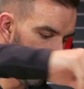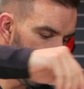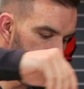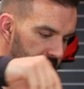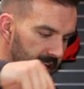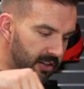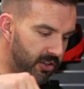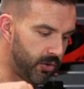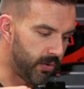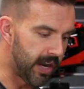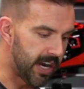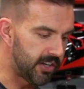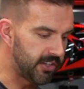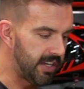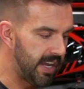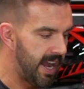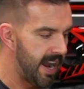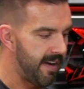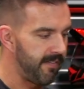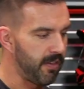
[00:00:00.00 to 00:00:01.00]
is you actually
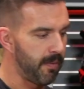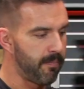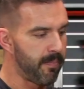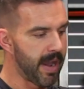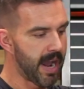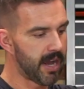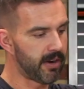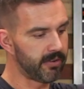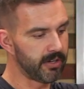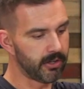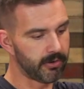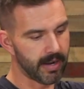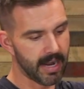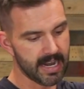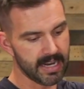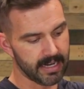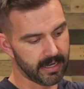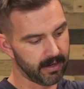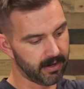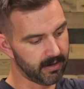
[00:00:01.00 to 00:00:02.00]
have the battery
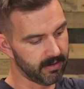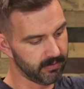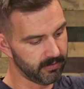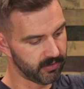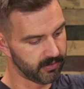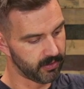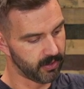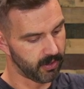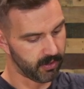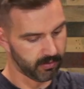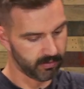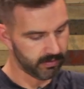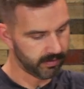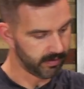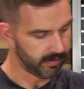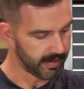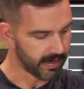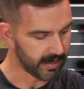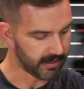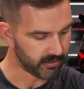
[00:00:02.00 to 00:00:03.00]
right here. So
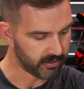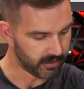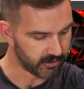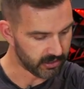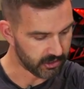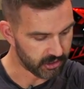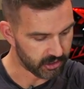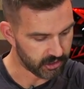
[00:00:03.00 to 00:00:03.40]
actually, I'll just